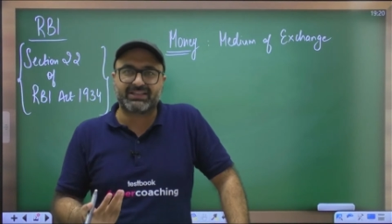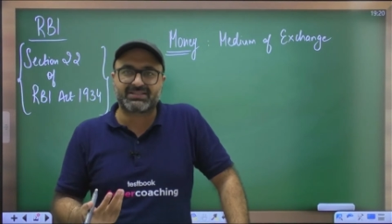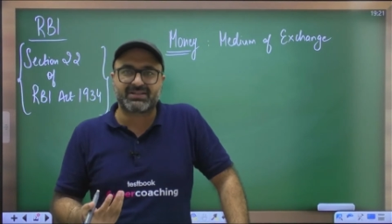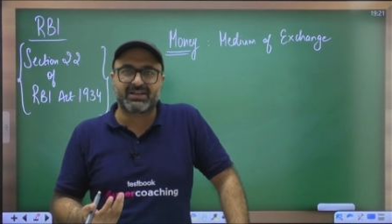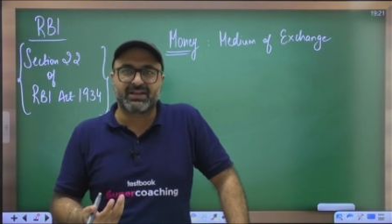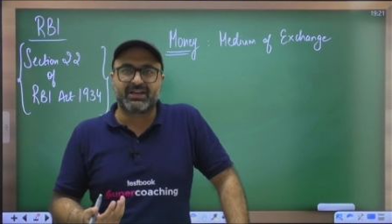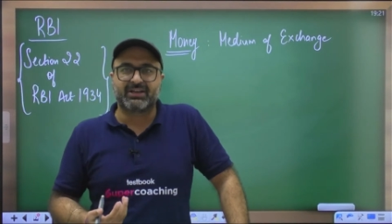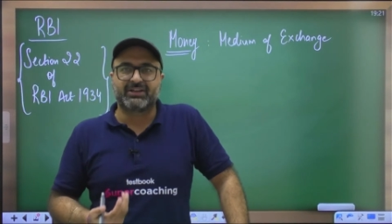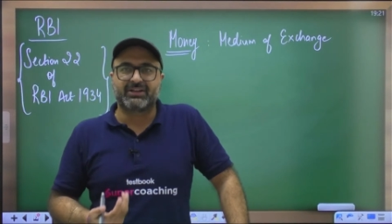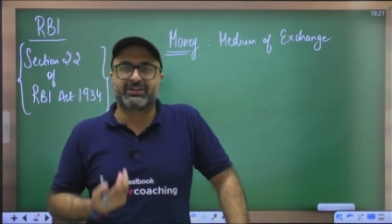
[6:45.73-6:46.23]

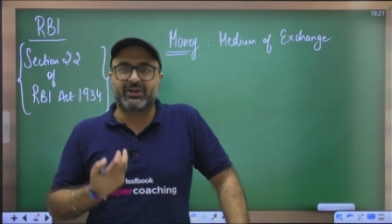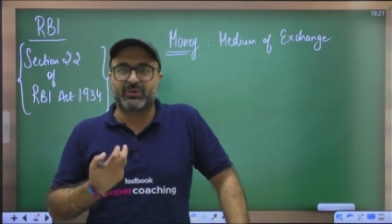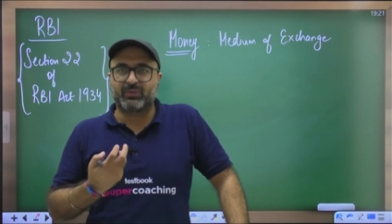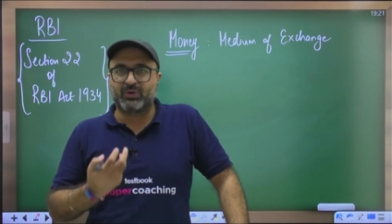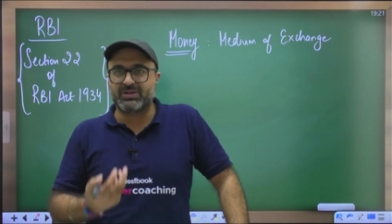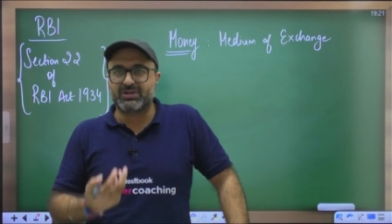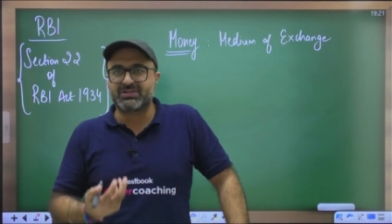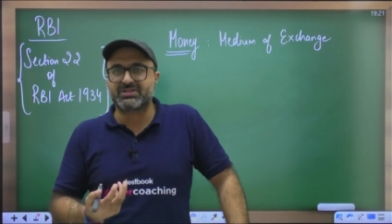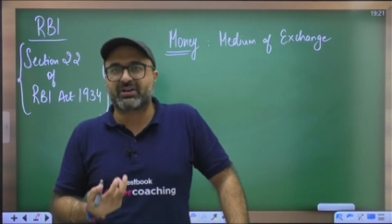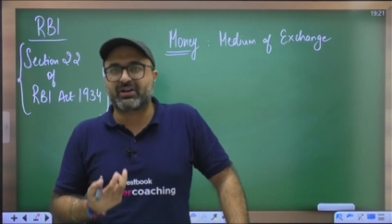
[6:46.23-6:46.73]
there was a
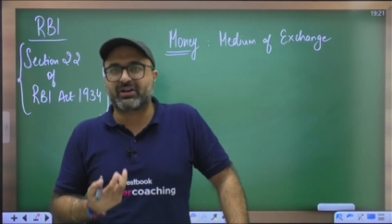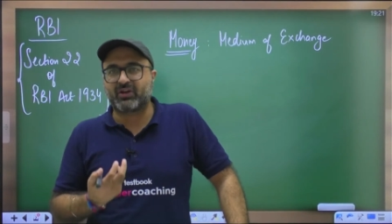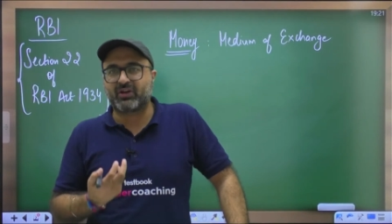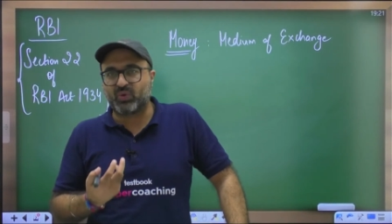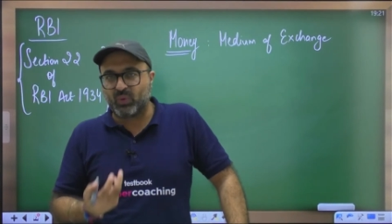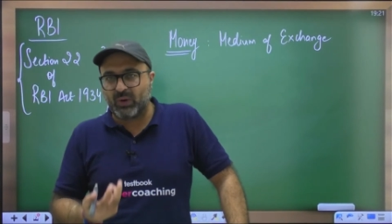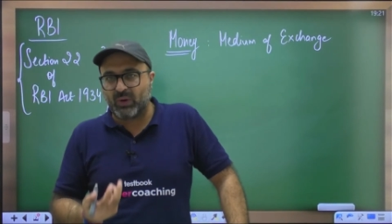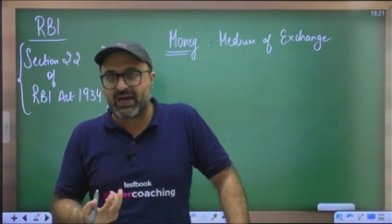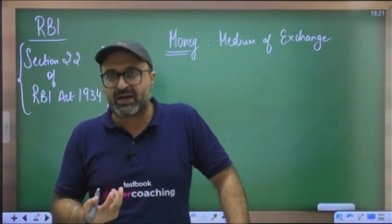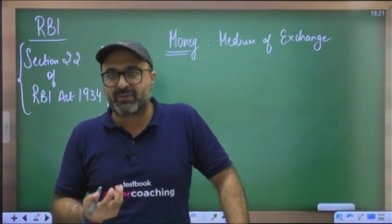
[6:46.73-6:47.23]

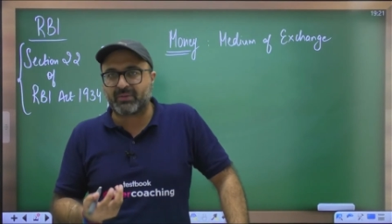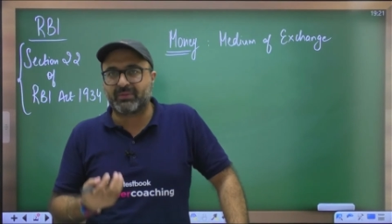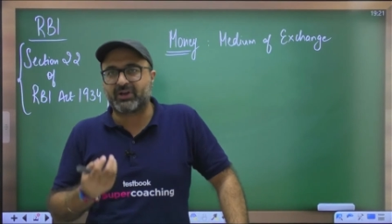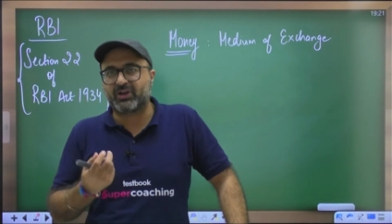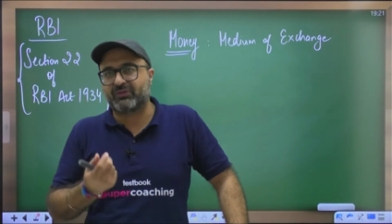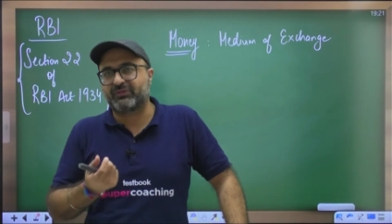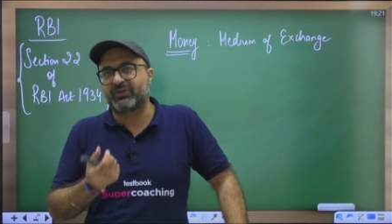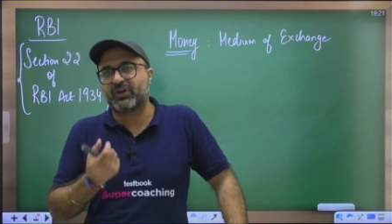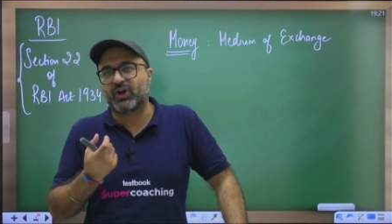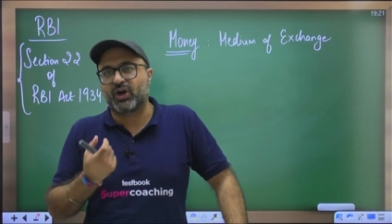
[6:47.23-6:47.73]
requirement of a
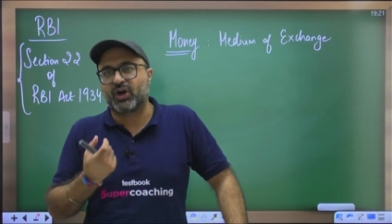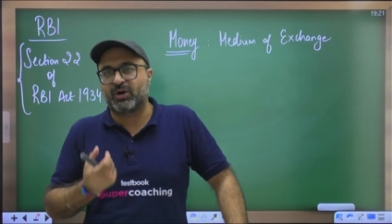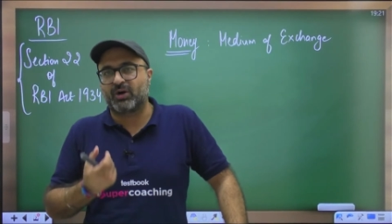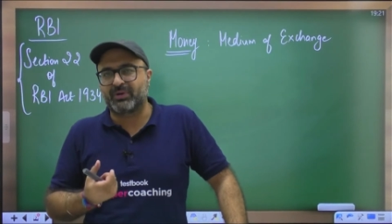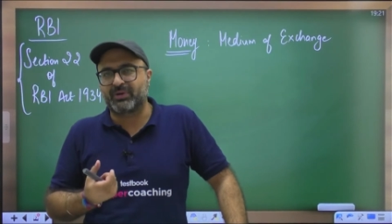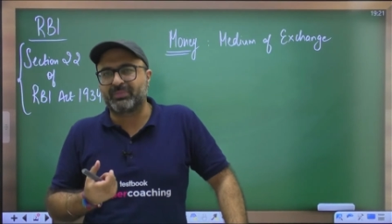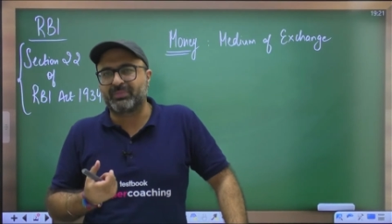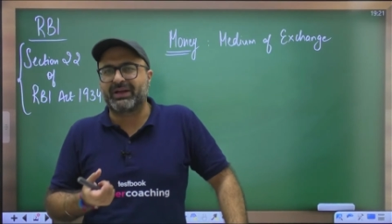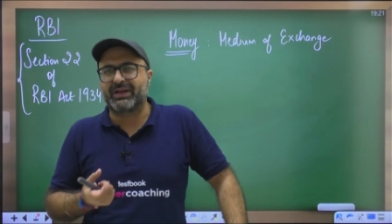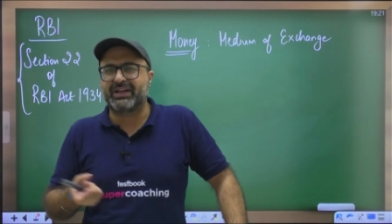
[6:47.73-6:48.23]
common
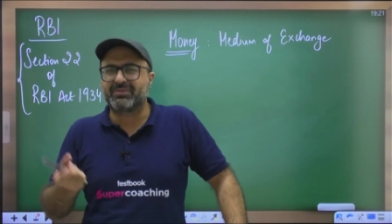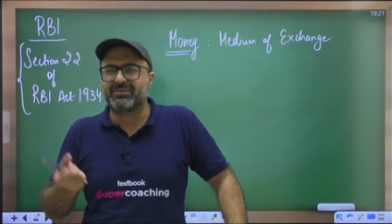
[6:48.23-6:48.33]
medium.